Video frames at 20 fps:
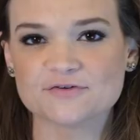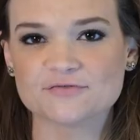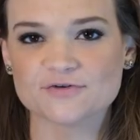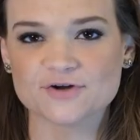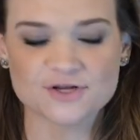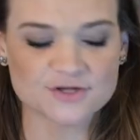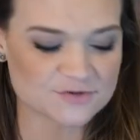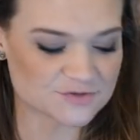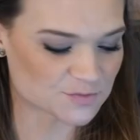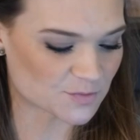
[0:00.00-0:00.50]

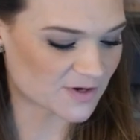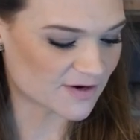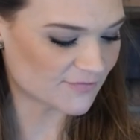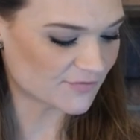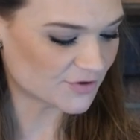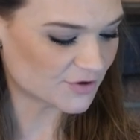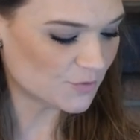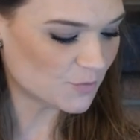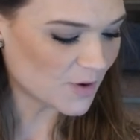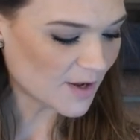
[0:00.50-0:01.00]
free to use
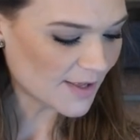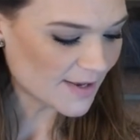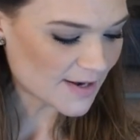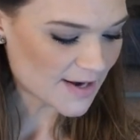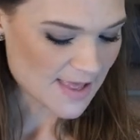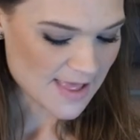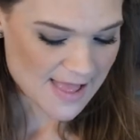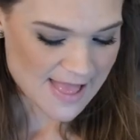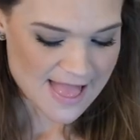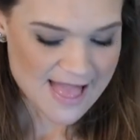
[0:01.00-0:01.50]
whatever you want.
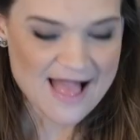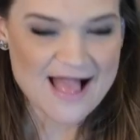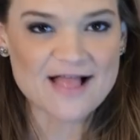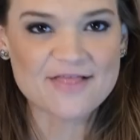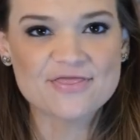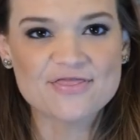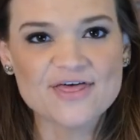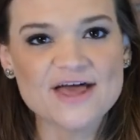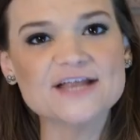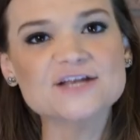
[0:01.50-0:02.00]

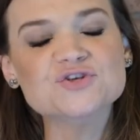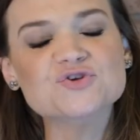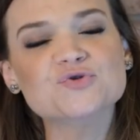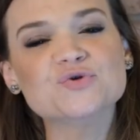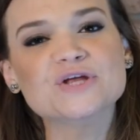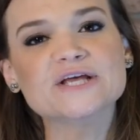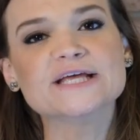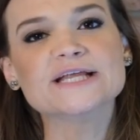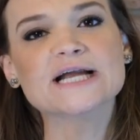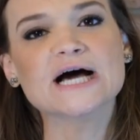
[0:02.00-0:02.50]
And then you
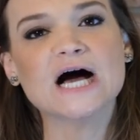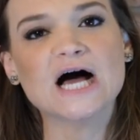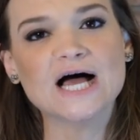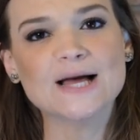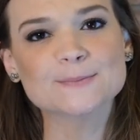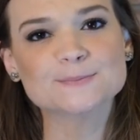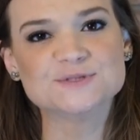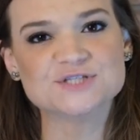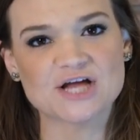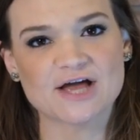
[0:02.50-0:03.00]
need
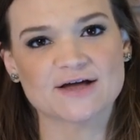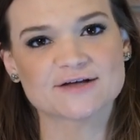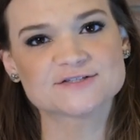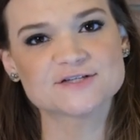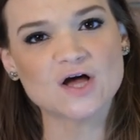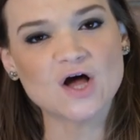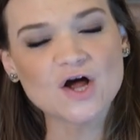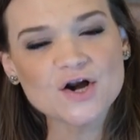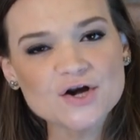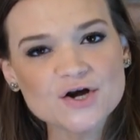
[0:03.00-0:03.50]
objects
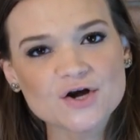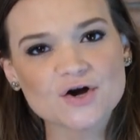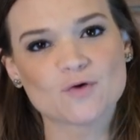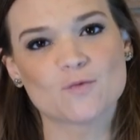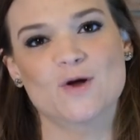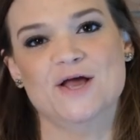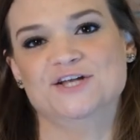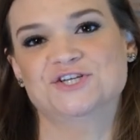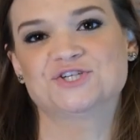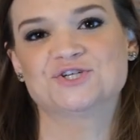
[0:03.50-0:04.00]
under
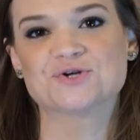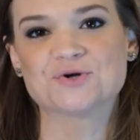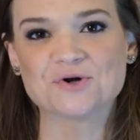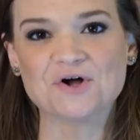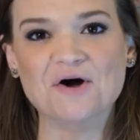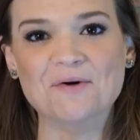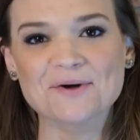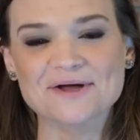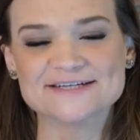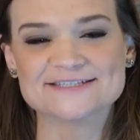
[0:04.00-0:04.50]
which you're
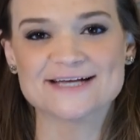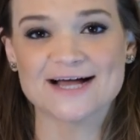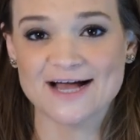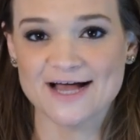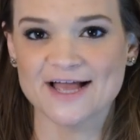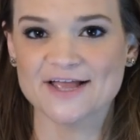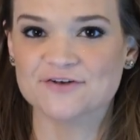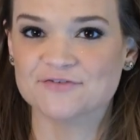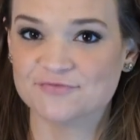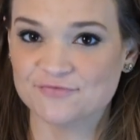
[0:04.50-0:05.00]
going to
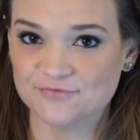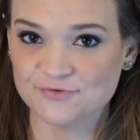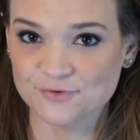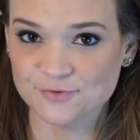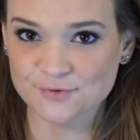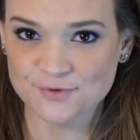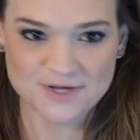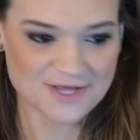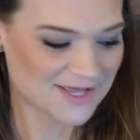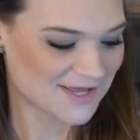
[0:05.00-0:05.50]
hide
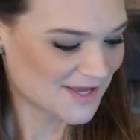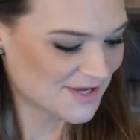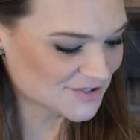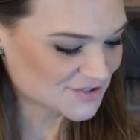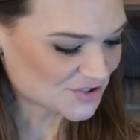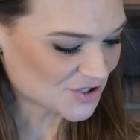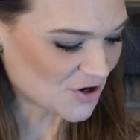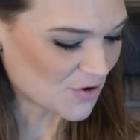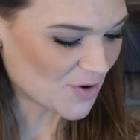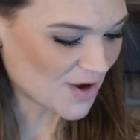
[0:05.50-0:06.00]
food.
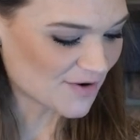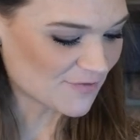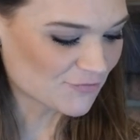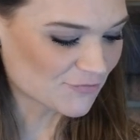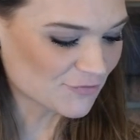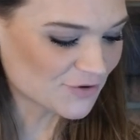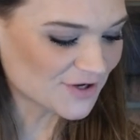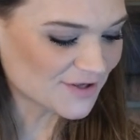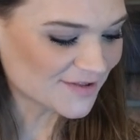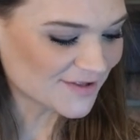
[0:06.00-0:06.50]
So a
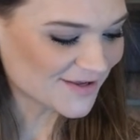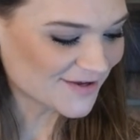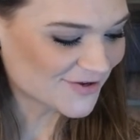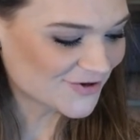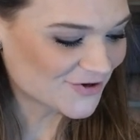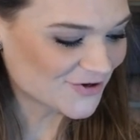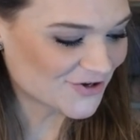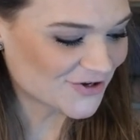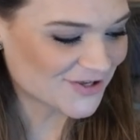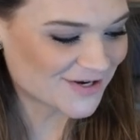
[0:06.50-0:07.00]
really
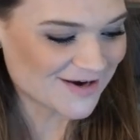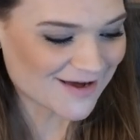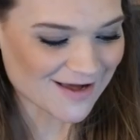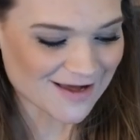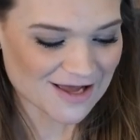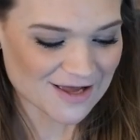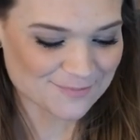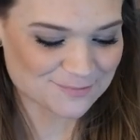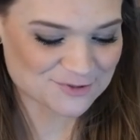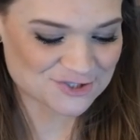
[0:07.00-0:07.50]
good
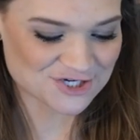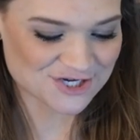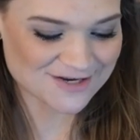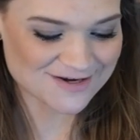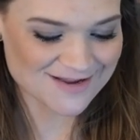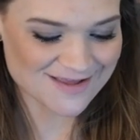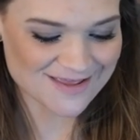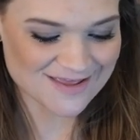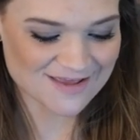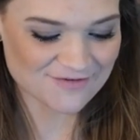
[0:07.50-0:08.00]
option
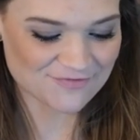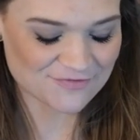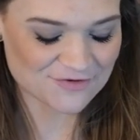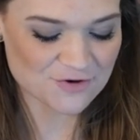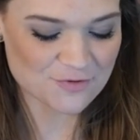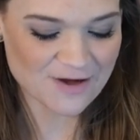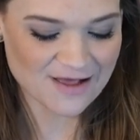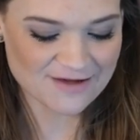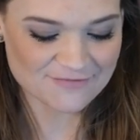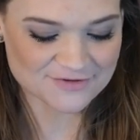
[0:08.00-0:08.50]
if
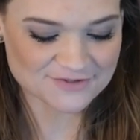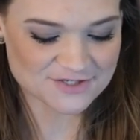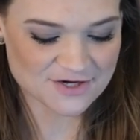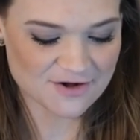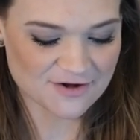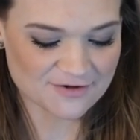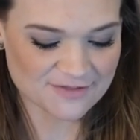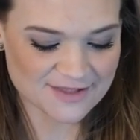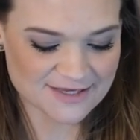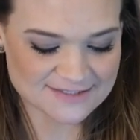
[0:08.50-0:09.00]
you have a
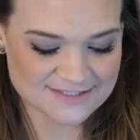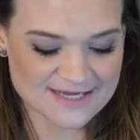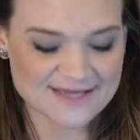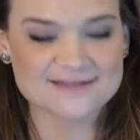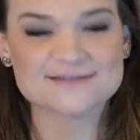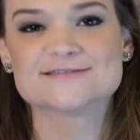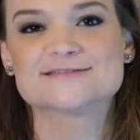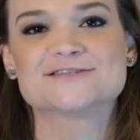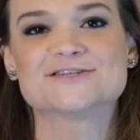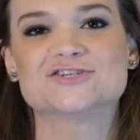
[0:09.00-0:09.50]
dog that
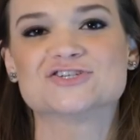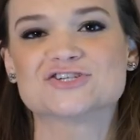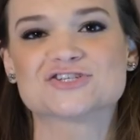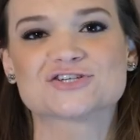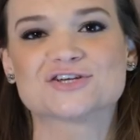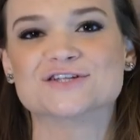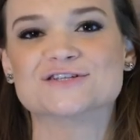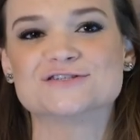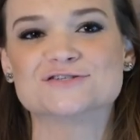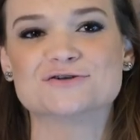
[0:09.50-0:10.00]
tends to just
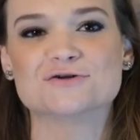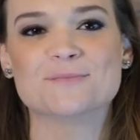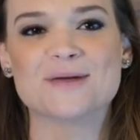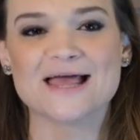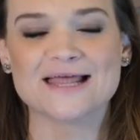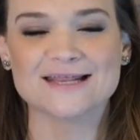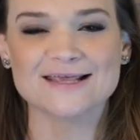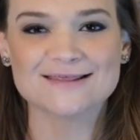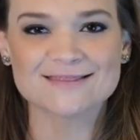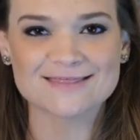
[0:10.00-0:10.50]
consume
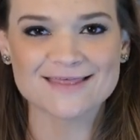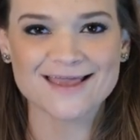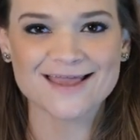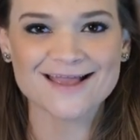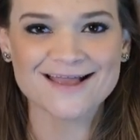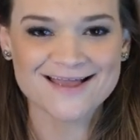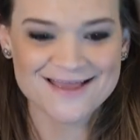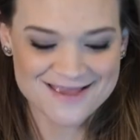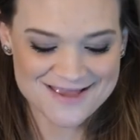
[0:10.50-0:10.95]
anything